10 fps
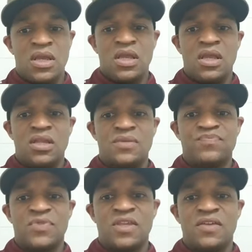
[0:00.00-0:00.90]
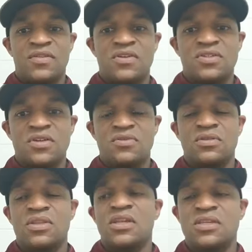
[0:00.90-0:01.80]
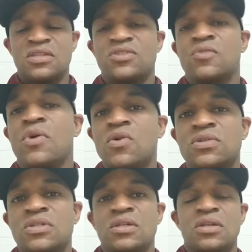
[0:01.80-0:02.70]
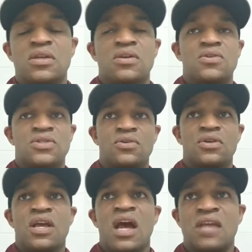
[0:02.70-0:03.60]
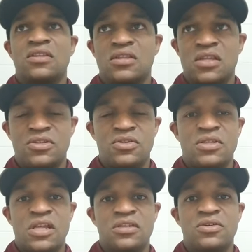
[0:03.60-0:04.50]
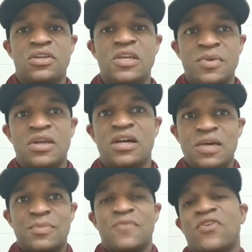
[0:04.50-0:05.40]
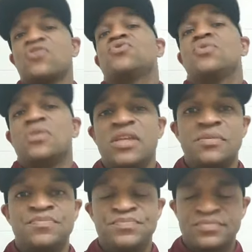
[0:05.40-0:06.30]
and if there's certain things that you're posting or certain conduct that you, that you're keeping up virtually,